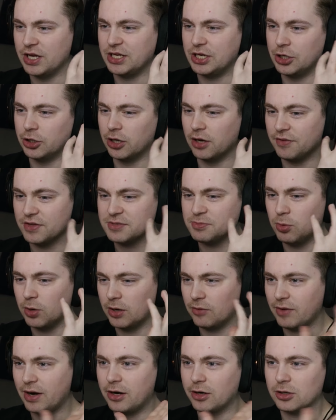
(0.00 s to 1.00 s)
a year at this
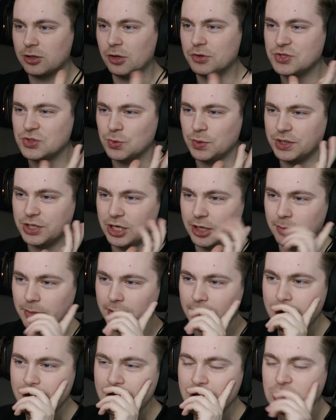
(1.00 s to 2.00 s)
point, right? Or close to a year,
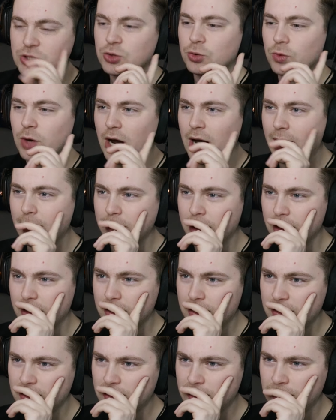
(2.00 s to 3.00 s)
but Trauma.
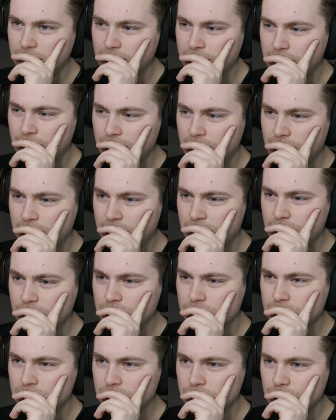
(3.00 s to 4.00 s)

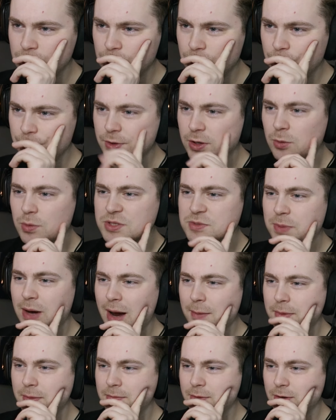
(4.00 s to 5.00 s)
Wooyoung, what's
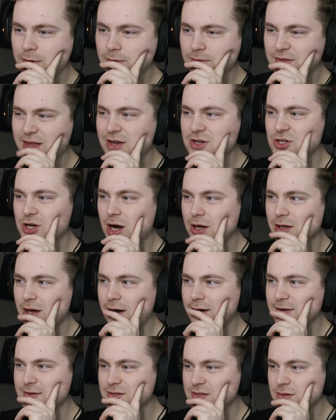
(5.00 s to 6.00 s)
popping, bro? That
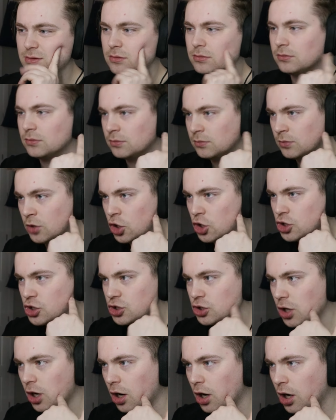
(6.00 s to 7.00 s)
jawline is
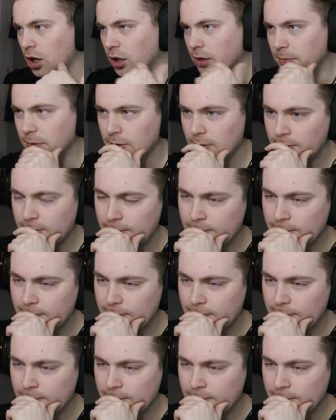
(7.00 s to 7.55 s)
sharp.